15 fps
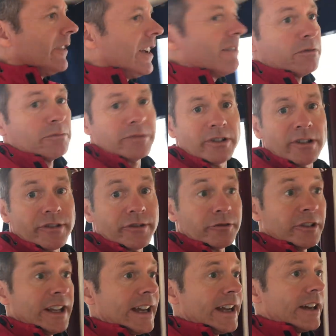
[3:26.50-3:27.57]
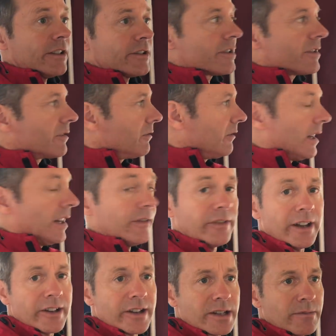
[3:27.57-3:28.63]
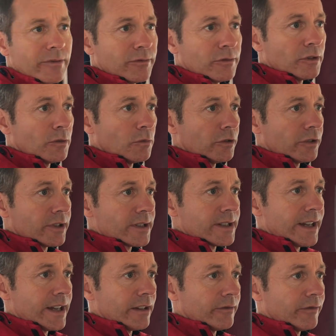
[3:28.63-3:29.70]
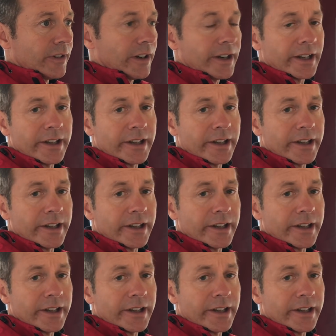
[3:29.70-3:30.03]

of hours, probably got three hours, two and a half hours before the water's down far